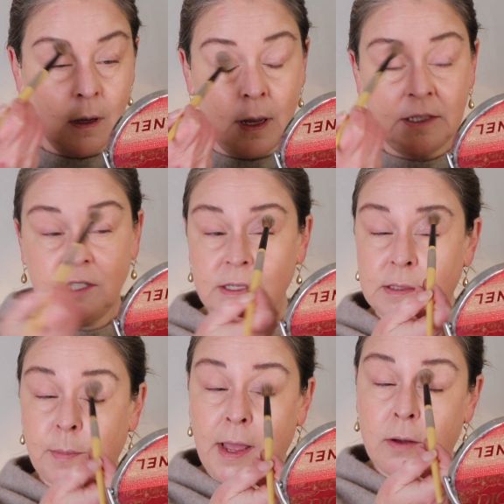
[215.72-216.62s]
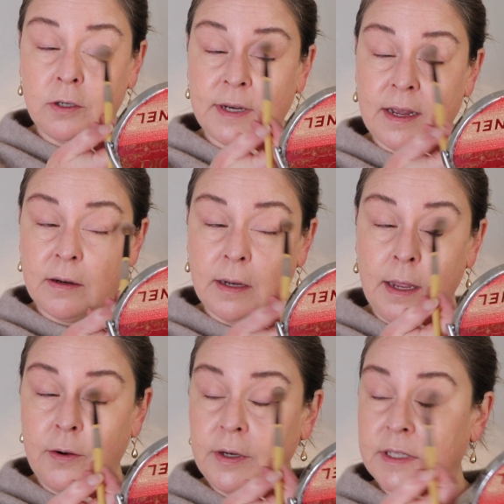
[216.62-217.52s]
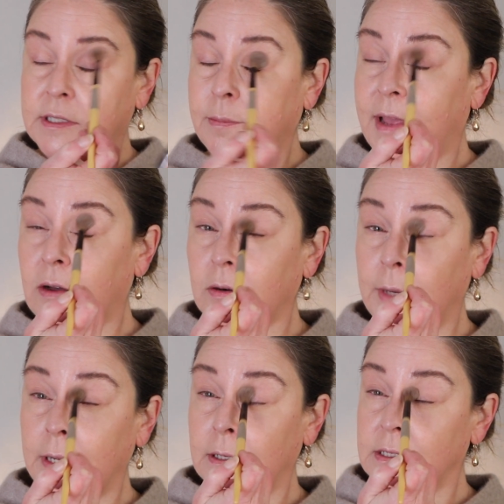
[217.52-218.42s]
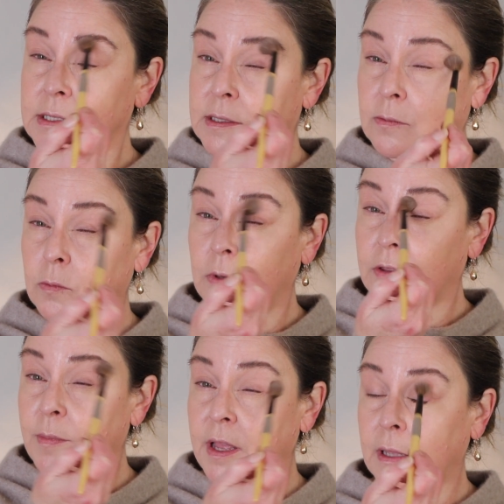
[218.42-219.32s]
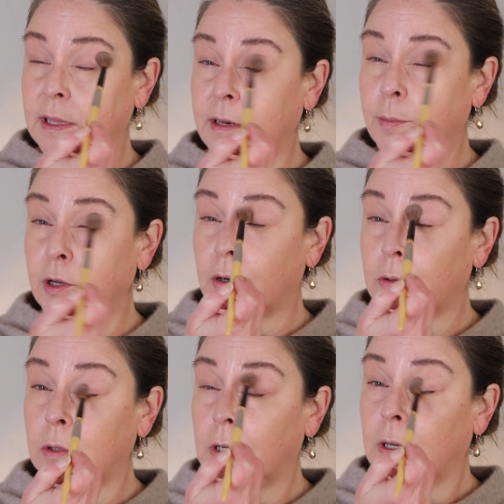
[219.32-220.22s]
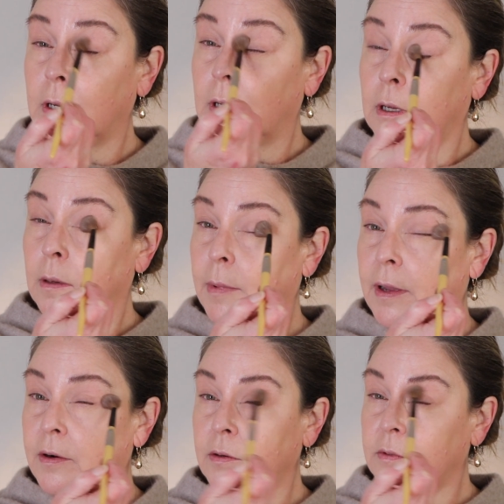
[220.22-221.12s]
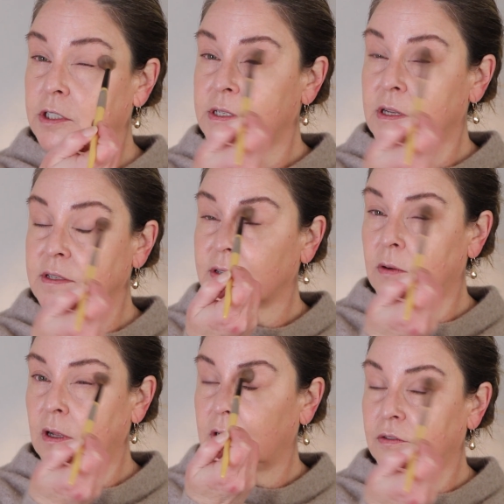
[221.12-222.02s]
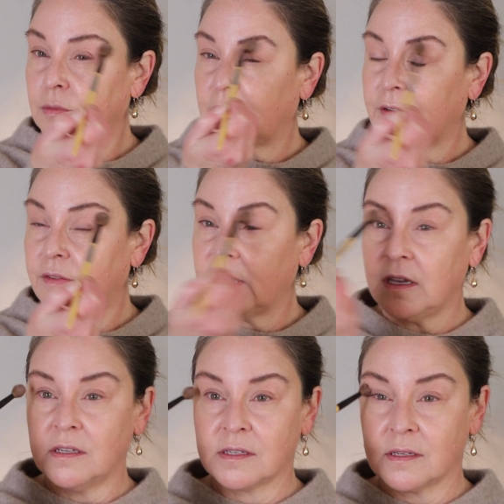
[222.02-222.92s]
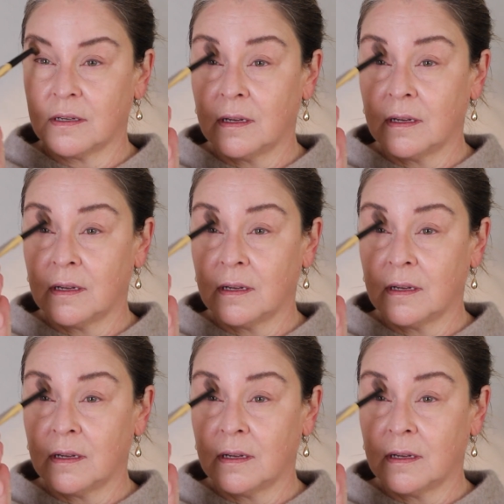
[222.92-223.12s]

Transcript: And just powder down. I already did powder my eyes with my Clé de Peau powder, which is also all over my face.